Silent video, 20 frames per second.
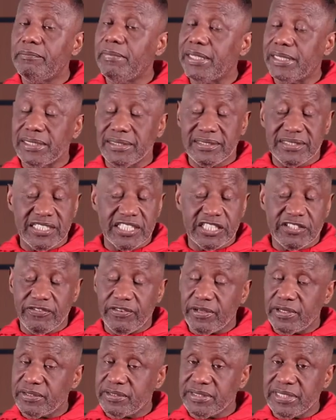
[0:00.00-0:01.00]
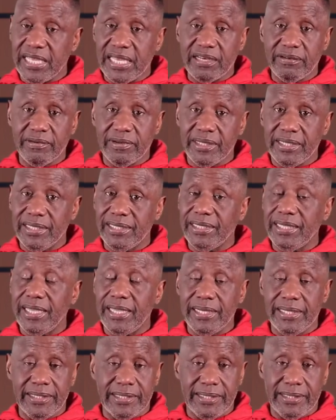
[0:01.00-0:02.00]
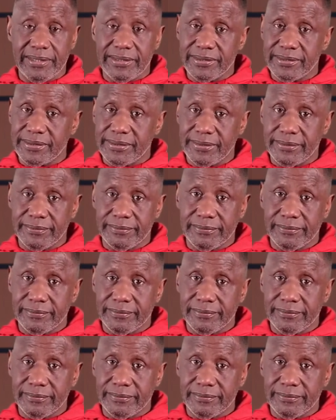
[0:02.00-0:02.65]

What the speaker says: making six-figure salary in the 80s.